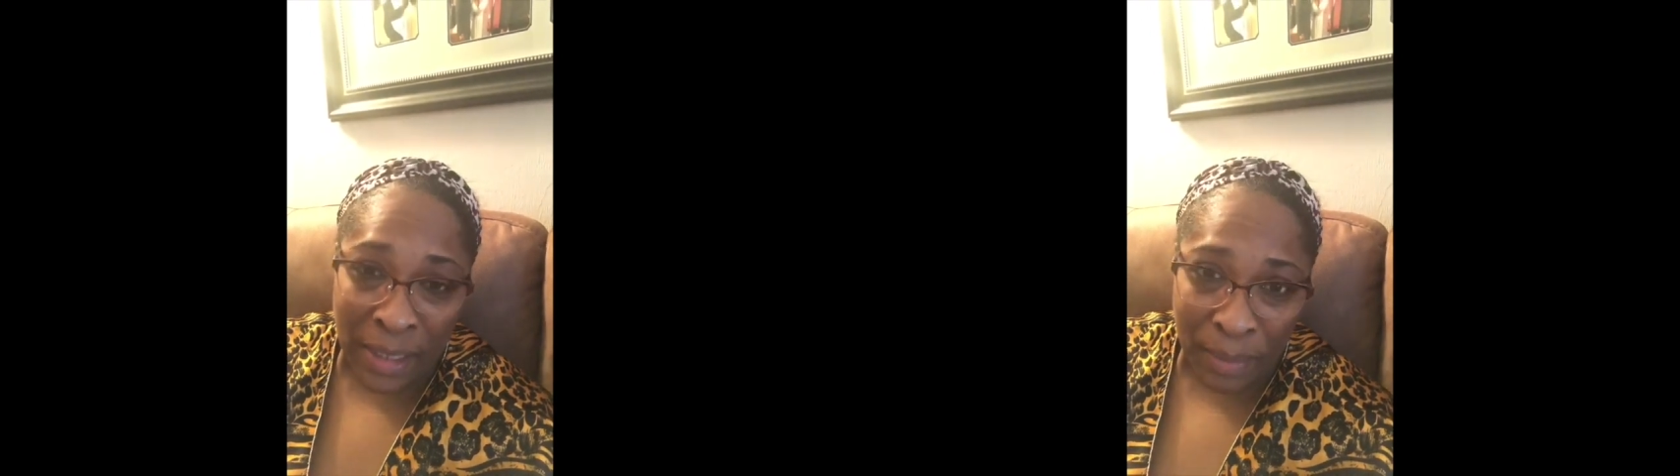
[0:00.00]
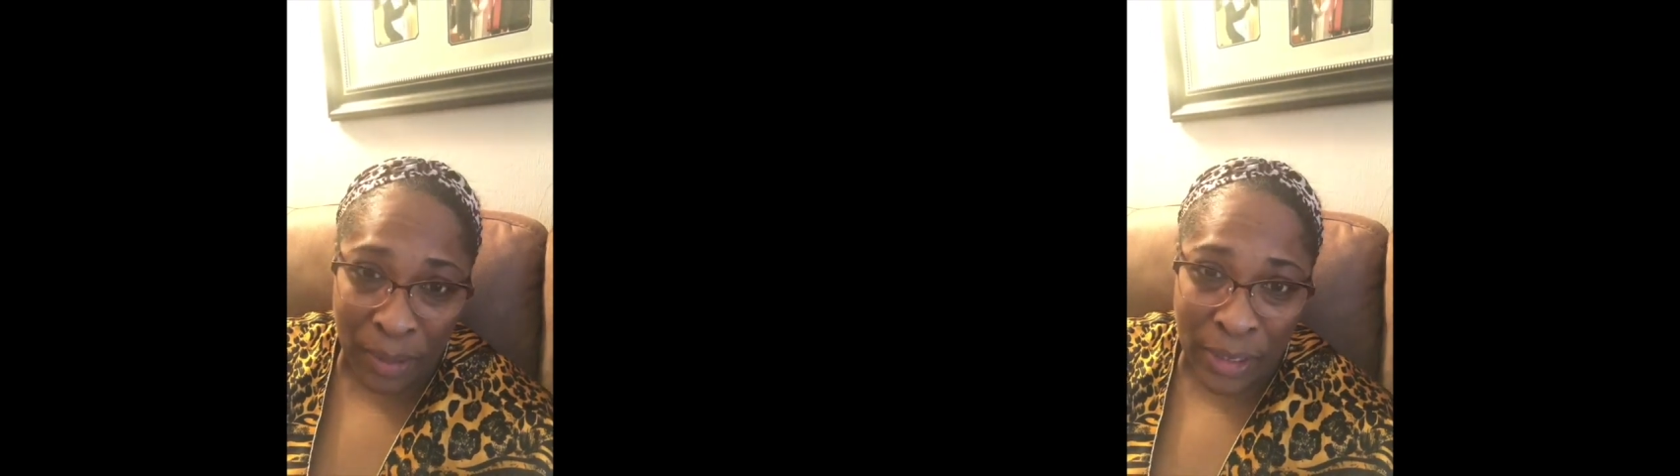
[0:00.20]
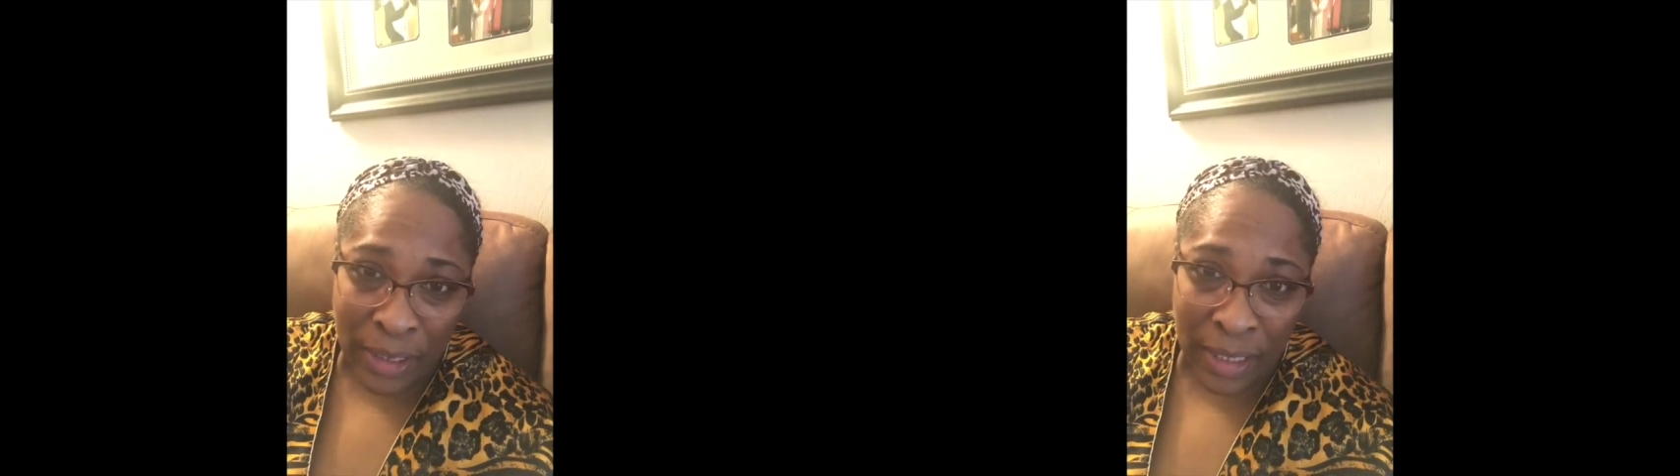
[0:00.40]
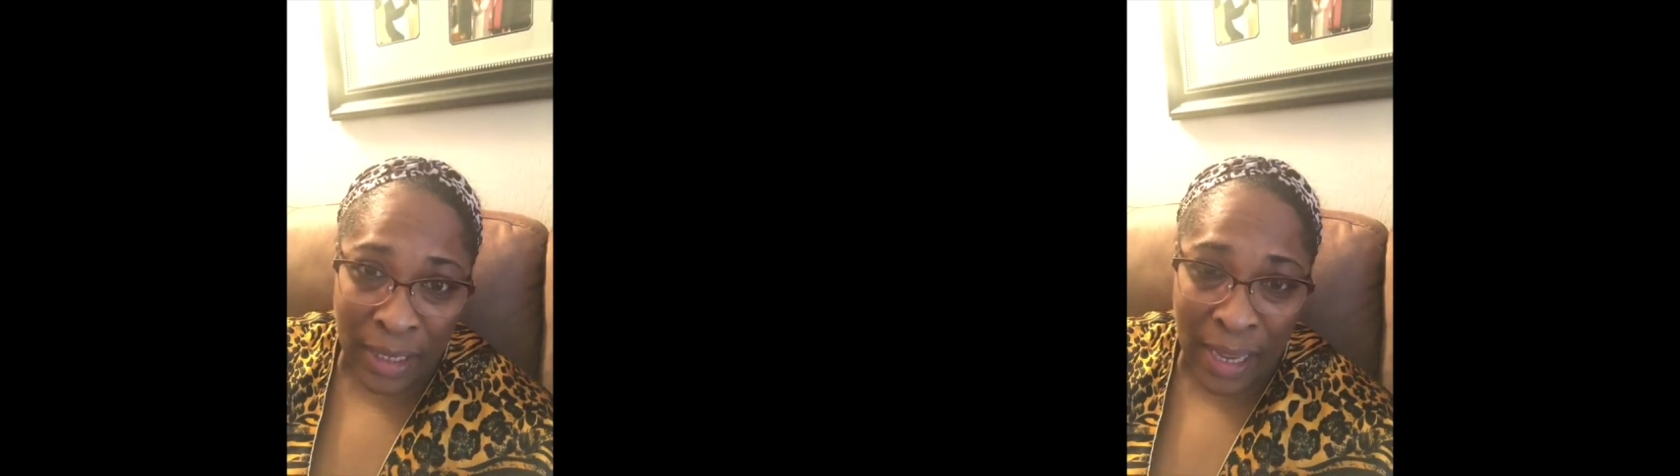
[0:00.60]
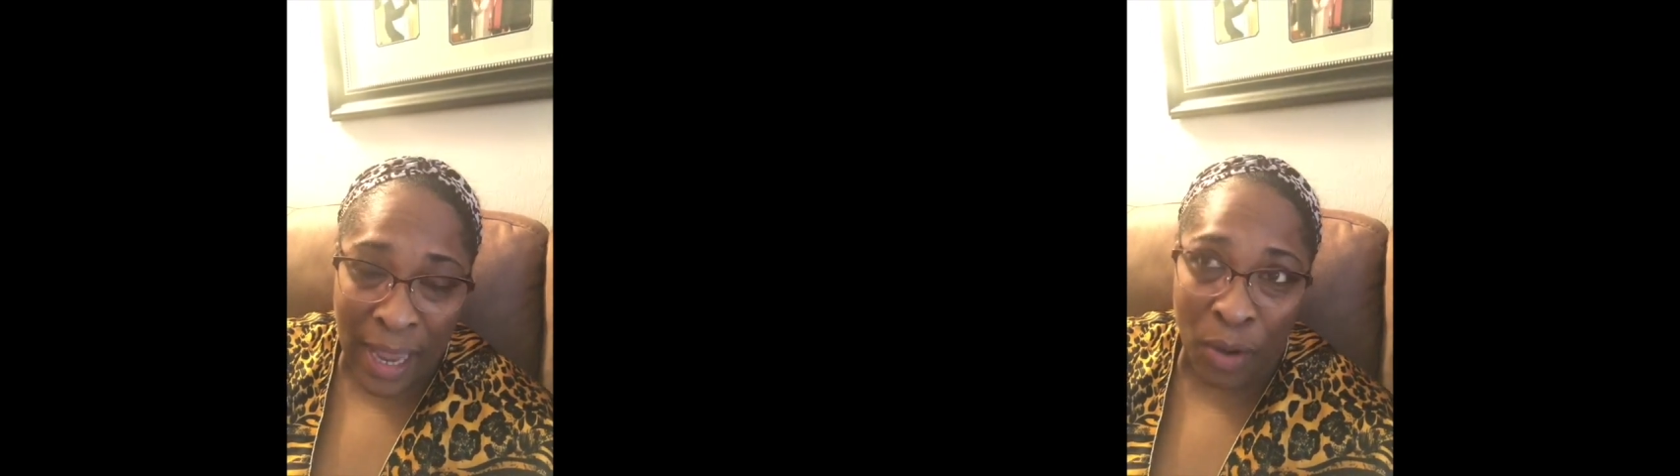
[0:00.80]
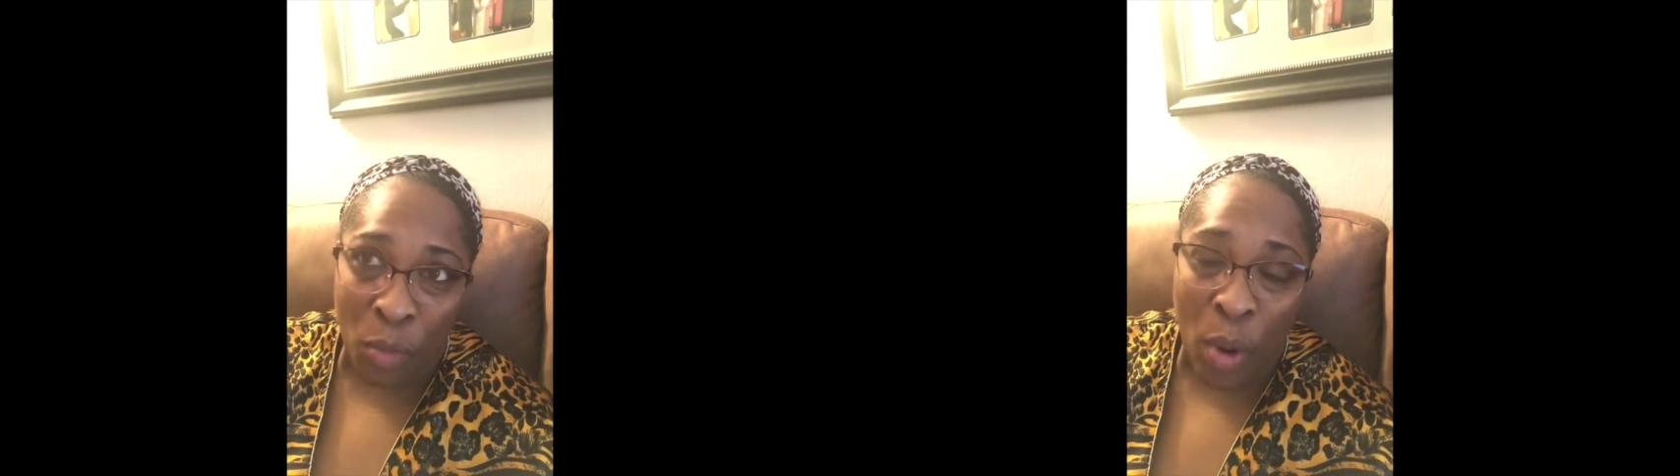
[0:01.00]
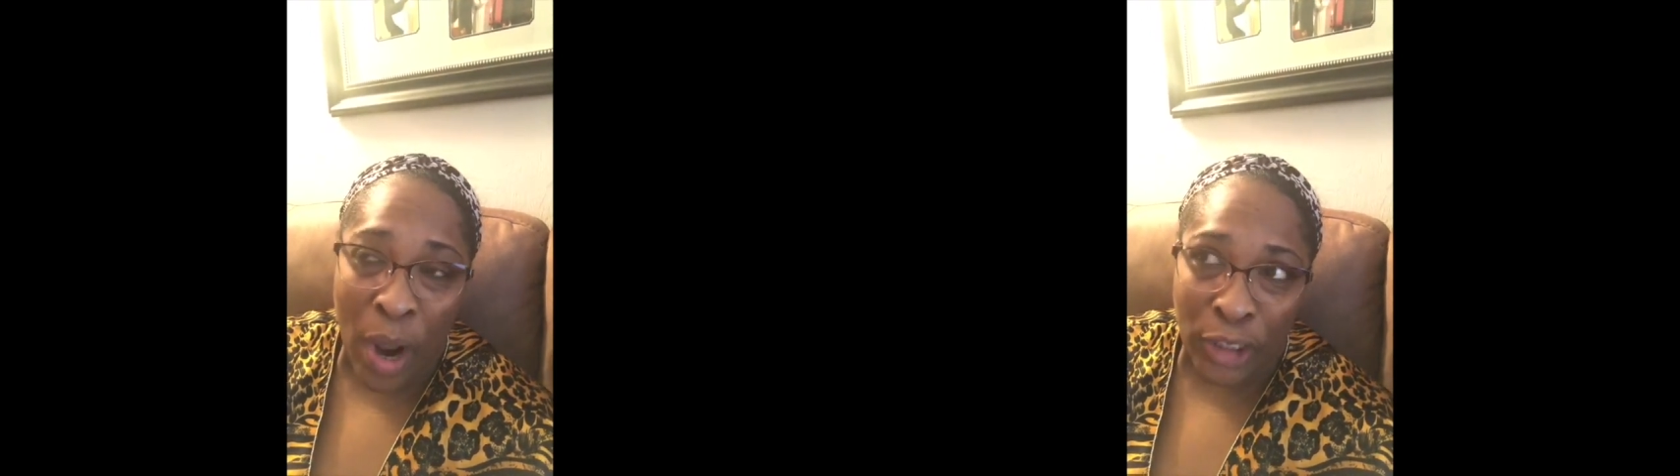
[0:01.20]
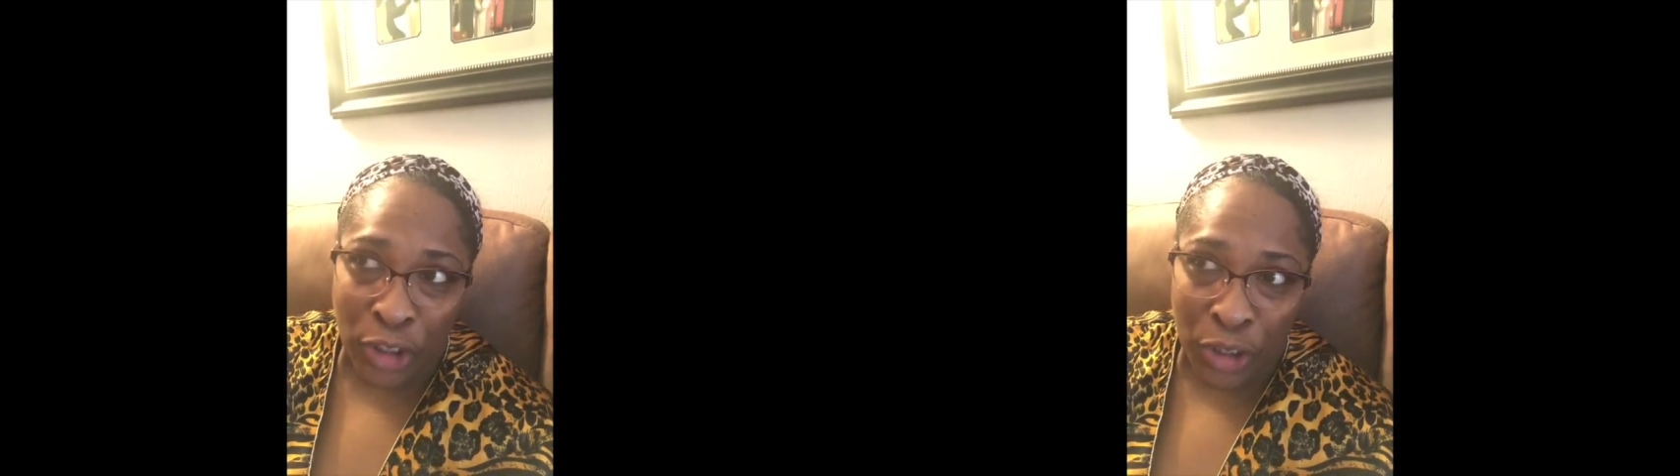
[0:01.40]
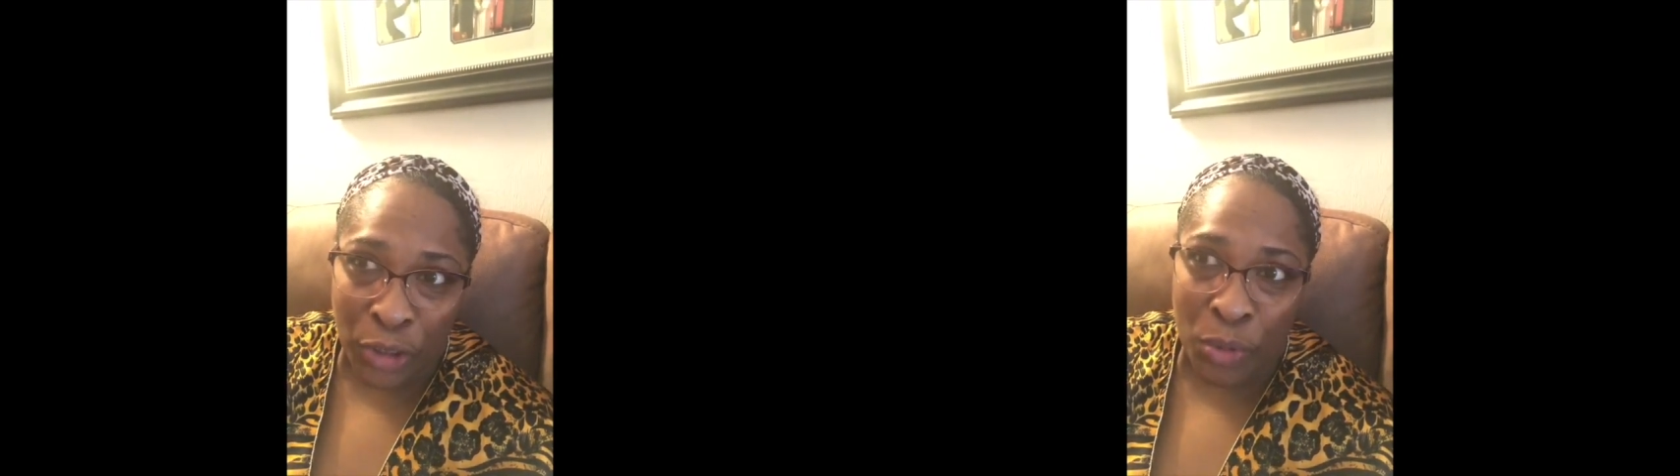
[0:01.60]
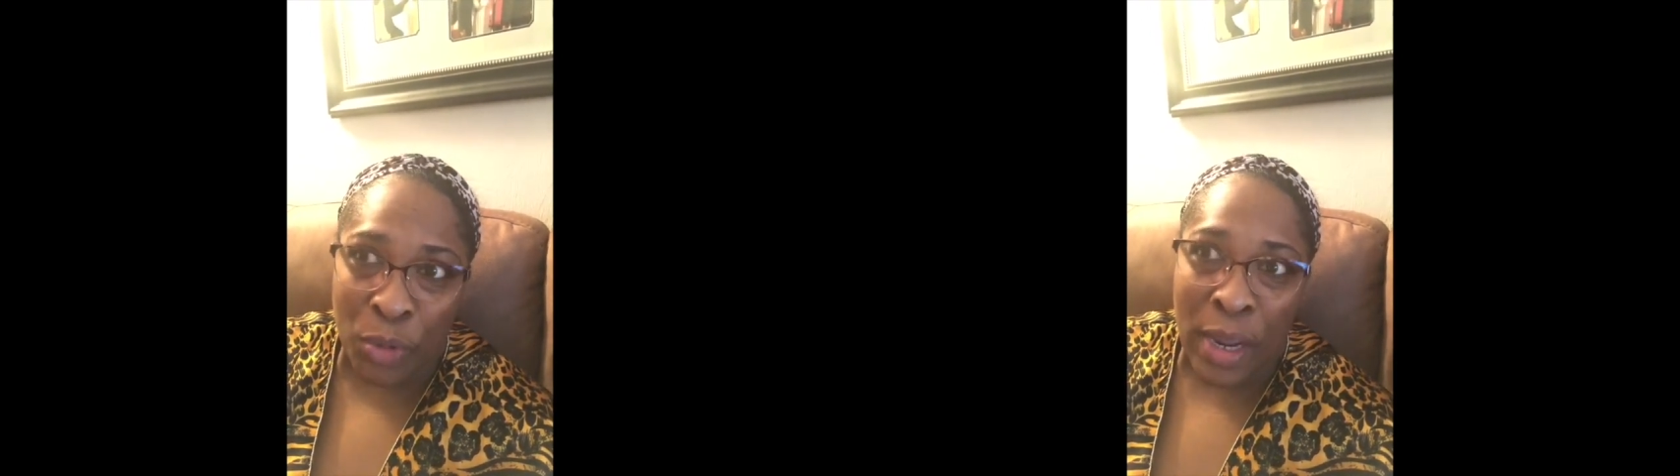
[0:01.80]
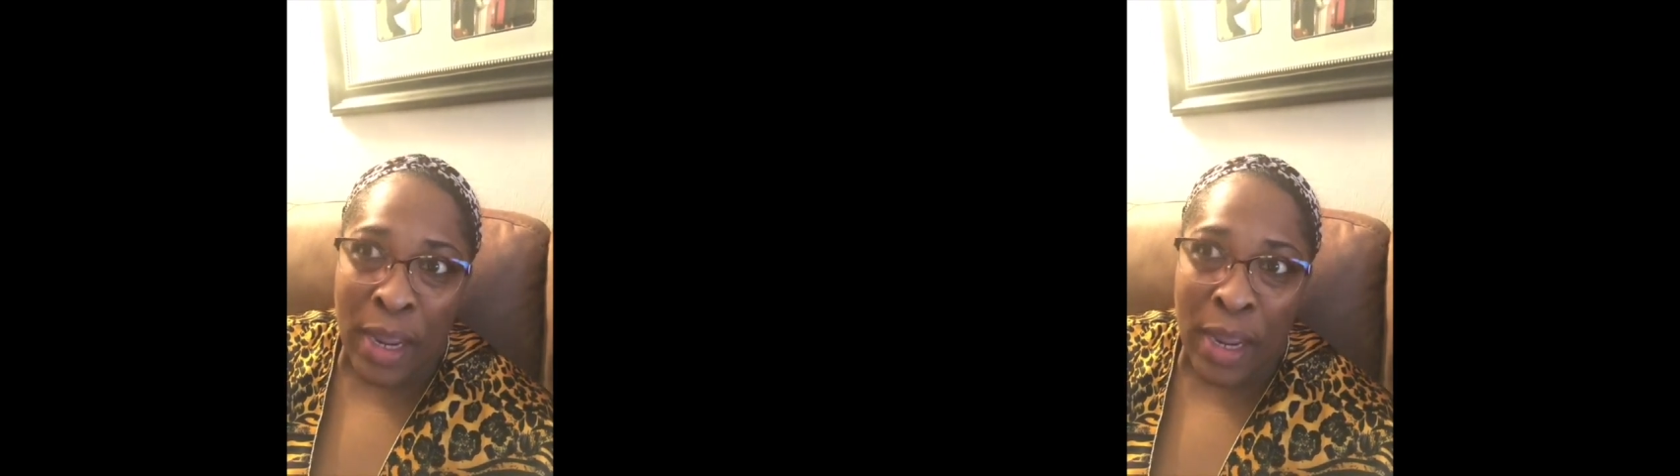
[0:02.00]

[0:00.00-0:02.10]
person and watch you